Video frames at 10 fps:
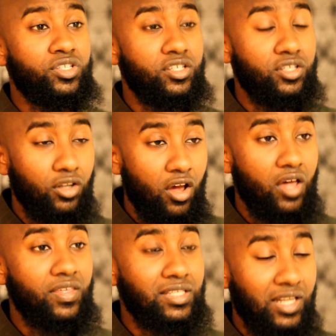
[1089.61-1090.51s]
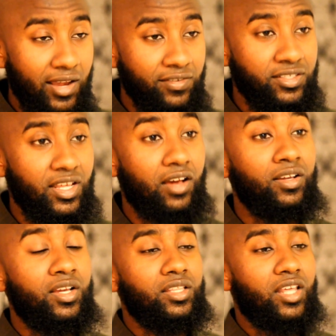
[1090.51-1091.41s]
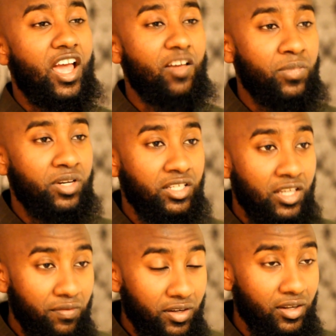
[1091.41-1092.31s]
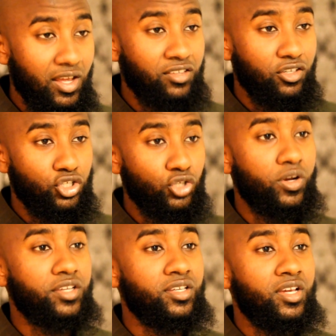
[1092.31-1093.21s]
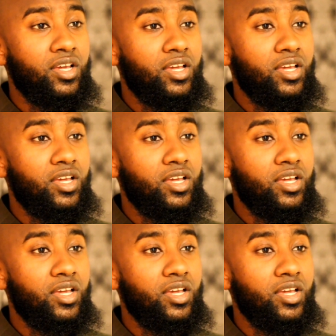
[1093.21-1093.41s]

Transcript: this law, this lifestyle that I have been given as a choice